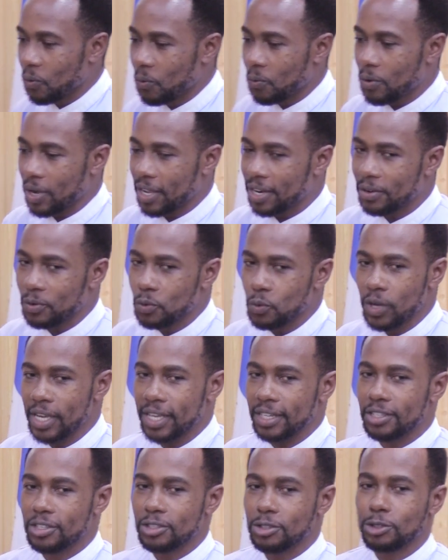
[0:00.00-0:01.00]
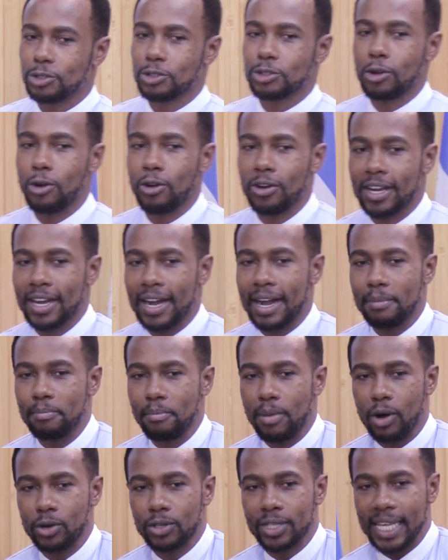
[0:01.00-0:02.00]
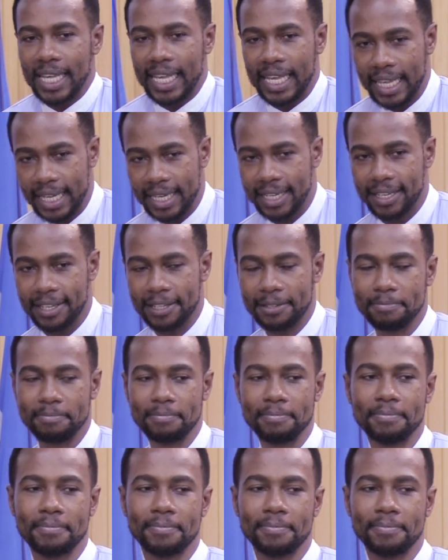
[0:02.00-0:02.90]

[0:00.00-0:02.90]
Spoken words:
When we talk about healing,